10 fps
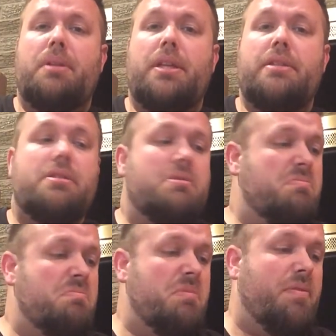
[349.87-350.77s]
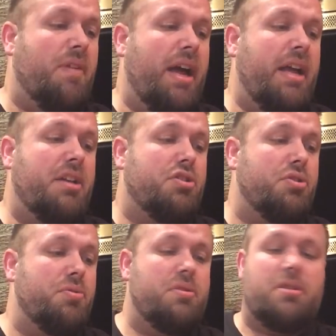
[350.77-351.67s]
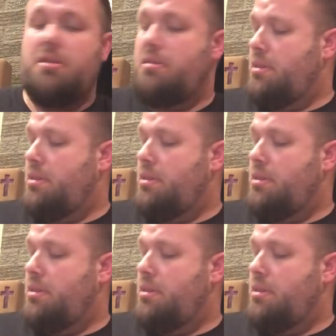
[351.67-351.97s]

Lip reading: blends if I had to choose.